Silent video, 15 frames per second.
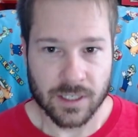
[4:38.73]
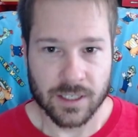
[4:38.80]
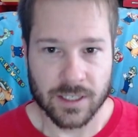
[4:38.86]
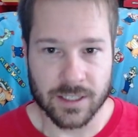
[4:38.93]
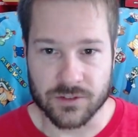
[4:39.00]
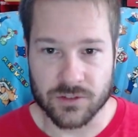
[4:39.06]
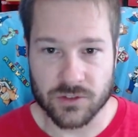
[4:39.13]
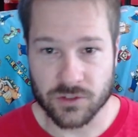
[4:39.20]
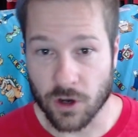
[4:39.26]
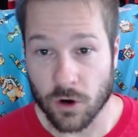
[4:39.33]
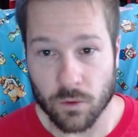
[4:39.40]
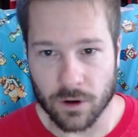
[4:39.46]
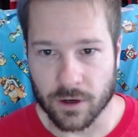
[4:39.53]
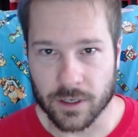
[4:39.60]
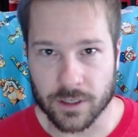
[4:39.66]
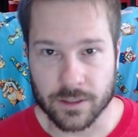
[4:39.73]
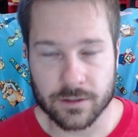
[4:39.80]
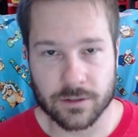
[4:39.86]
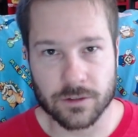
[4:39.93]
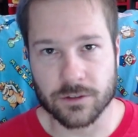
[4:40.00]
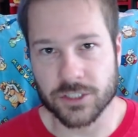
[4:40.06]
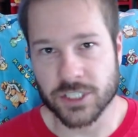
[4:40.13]
and so on,
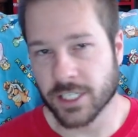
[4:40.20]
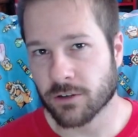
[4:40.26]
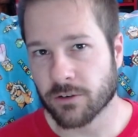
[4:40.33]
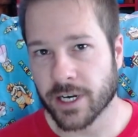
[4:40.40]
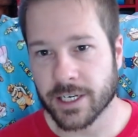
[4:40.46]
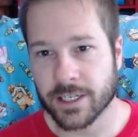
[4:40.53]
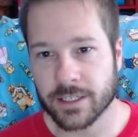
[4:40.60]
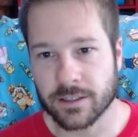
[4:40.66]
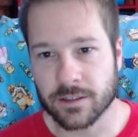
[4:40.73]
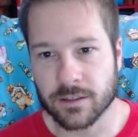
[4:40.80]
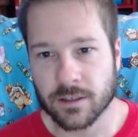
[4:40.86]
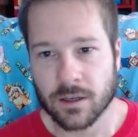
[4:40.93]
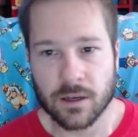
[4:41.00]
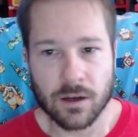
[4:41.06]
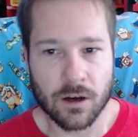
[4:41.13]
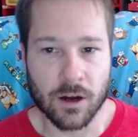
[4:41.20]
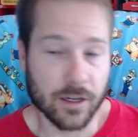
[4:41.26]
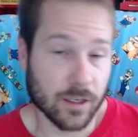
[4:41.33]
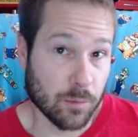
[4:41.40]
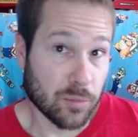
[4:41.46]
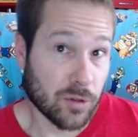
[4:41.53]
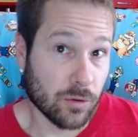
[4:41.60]
they're generated on a
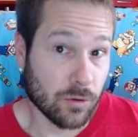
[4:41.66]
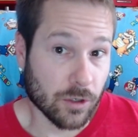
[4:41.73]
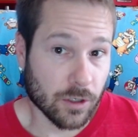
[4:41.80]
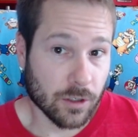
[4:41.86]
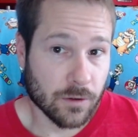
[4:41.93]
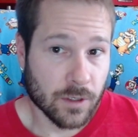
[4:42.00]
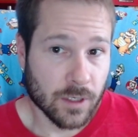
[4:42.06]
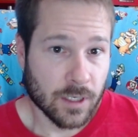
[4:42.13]
computer.